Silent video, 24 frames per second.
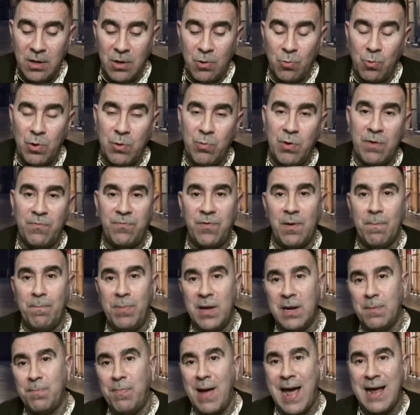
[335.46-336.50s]
We went from
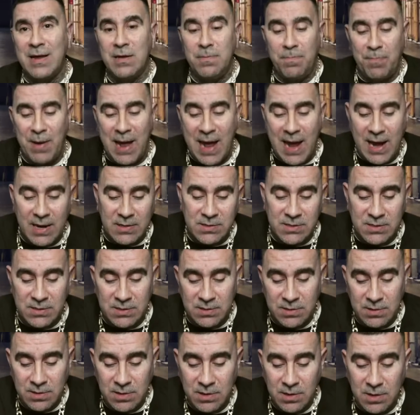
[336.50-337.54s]
big baggy
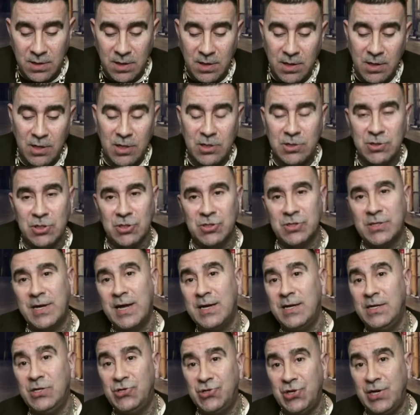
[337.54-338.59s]
pants to
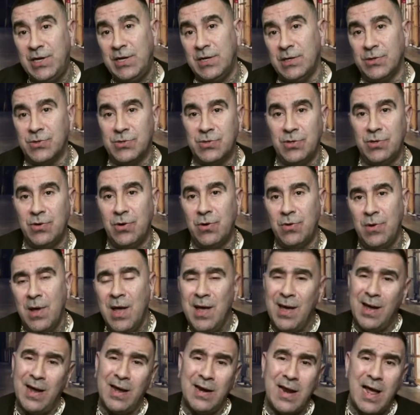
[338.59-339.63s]
skinny jeans, you know.
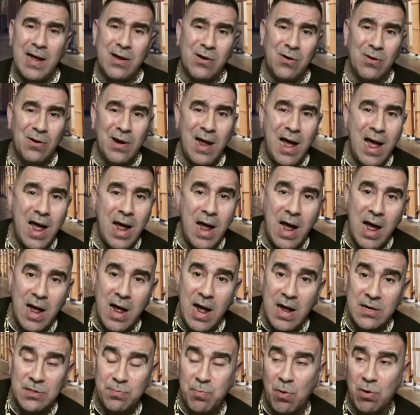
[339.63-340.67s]
And I ain't gonna lie,
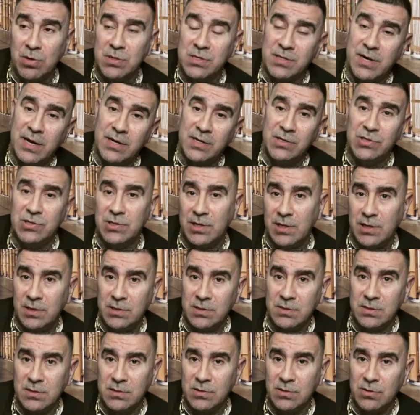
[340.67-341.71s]
I sport skinny
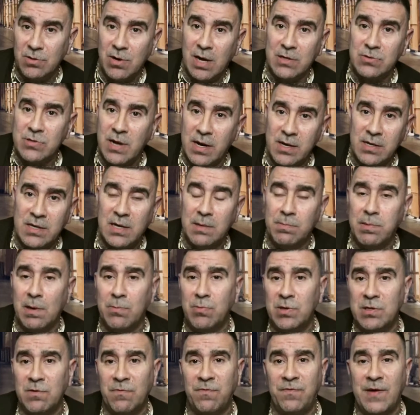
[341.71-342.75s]
jeans. You know, I try to keep up
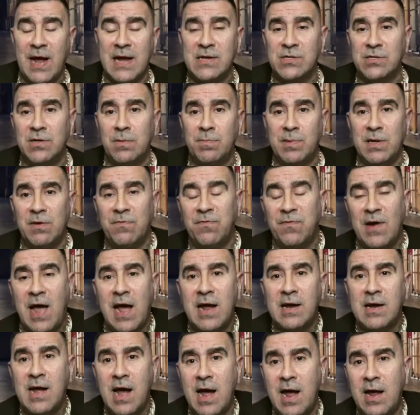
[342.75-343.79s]
with the fashion and be a
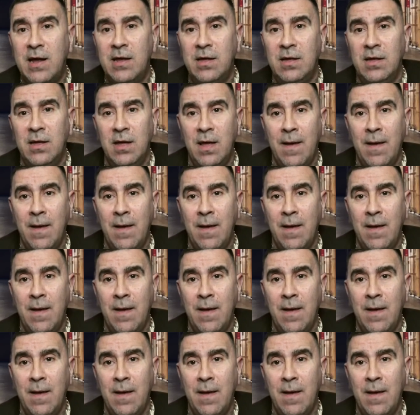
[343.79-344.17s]
fly guy.